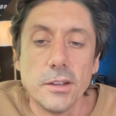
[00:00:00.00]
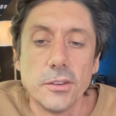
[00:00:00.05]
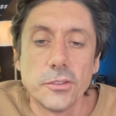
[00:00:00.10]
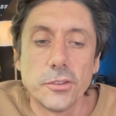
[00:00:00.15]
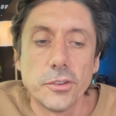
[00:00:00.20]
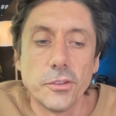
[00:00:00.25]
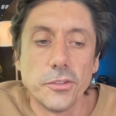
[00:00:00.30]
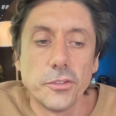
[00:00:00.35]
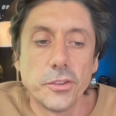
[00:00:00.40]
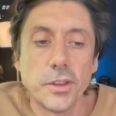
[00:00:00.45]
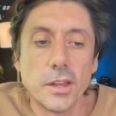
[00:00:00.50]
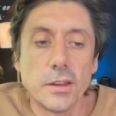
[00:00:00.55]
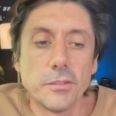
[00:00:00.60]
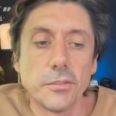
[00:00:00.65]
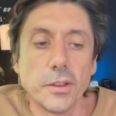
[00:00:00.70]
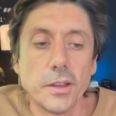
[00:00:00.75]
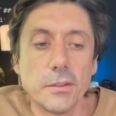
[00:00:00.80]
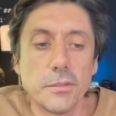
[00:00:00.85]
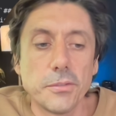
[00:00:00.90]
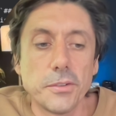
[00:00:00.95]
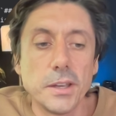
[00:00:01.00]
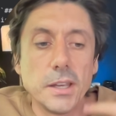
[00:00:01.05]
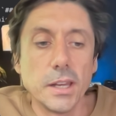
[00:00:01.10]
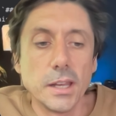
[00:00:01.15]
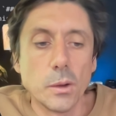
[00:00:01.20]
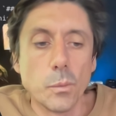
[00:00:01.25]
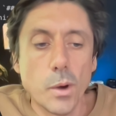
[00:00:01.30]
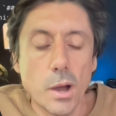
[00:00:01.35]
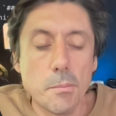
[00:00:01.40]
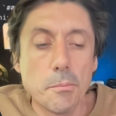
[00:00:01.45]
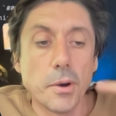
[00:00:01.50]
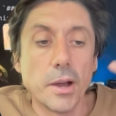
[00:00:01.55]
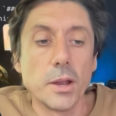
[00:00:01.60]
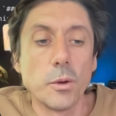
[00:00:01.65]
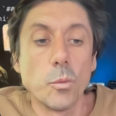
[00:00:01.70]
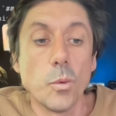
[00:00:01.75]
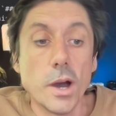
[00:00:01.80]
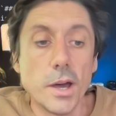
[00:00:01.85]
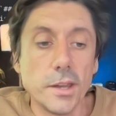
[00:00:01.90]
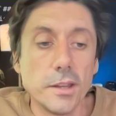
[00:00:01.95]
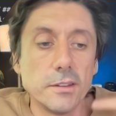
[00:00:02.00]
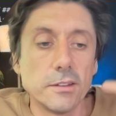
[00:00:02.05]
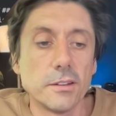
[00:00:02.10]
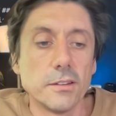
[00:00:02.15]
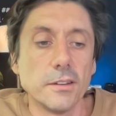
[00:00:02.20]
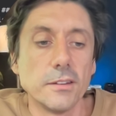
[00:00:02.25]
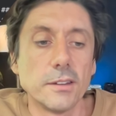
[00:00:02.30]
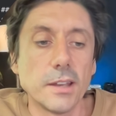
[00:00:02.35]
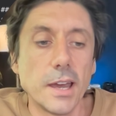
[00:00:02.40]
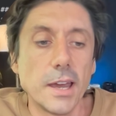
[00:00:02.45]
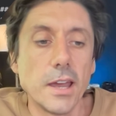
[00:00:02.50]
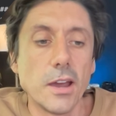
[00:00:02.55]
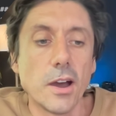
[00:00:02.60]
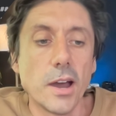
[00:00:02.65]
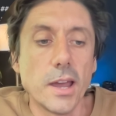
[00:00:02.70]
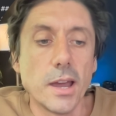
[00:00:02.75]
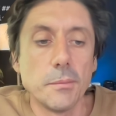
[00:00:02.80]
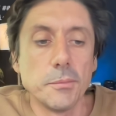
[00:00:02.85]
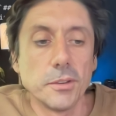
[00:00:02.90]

So instead of like feeding one by one into this AI,